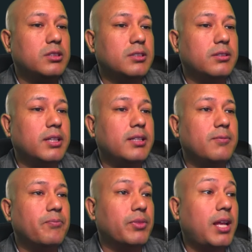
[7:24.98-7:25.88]
right?
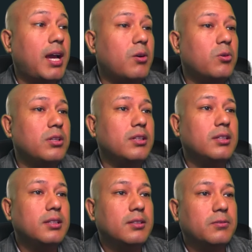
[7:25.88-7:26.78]
Now
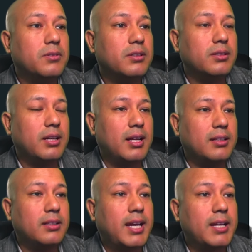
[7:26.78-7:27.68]
for the
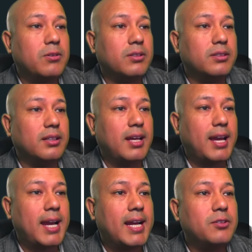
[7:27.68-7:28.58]
Nikon
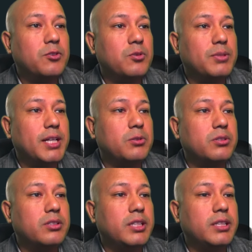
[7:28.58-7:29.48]
ad group that you
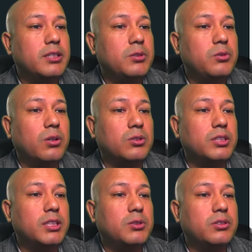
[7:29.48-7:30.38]
created, you also
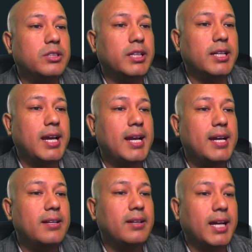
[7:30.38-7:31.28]
need to create ad.
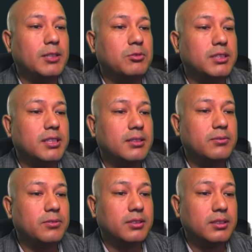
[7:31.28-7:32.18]
As we said,
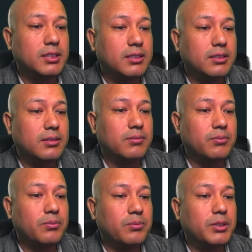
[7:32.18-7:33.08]
for this
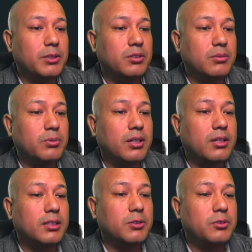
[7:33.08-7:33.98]
particular
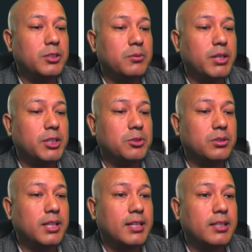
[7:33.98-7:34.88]
product, you need to make sure
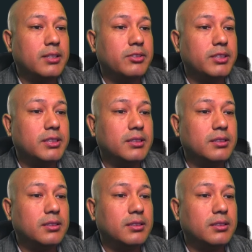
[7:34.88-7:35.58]
that it reaches the